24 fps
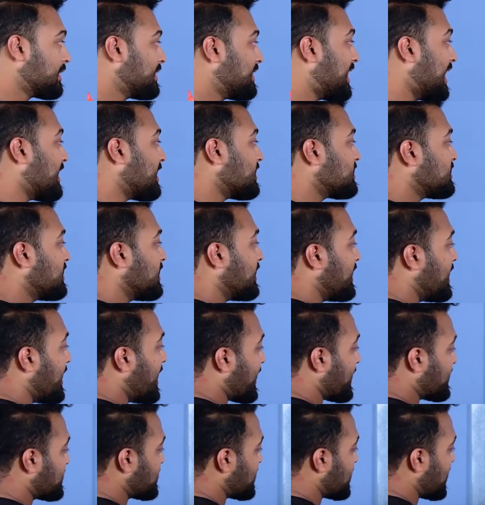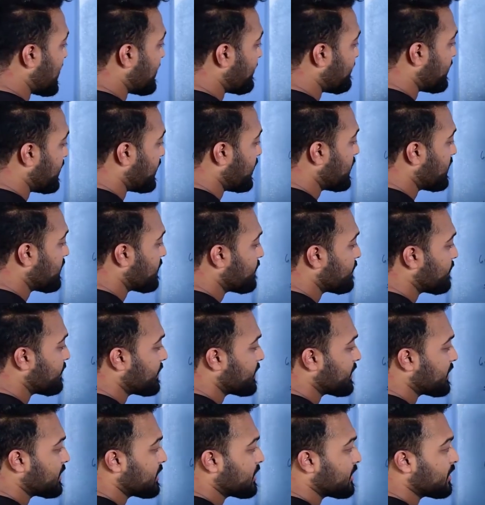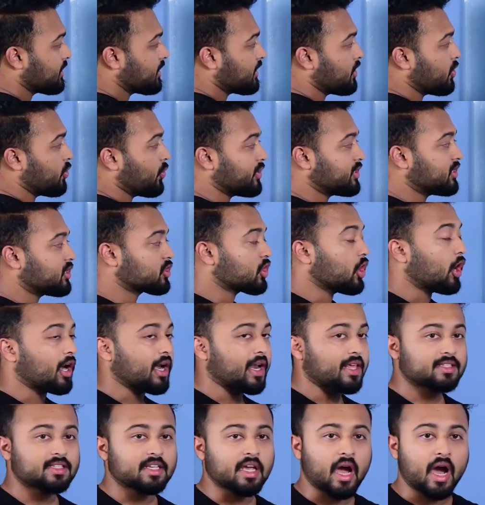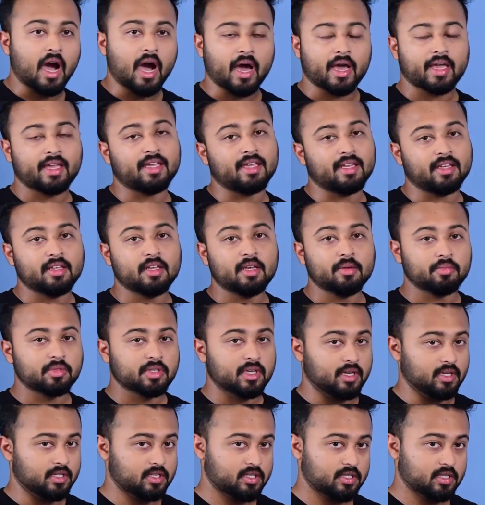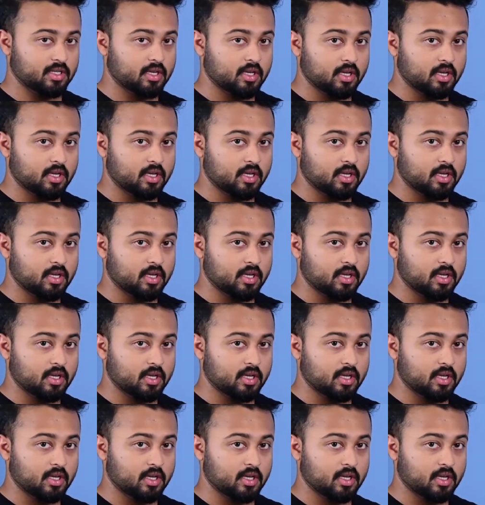That is the next level, which is called as high income skills.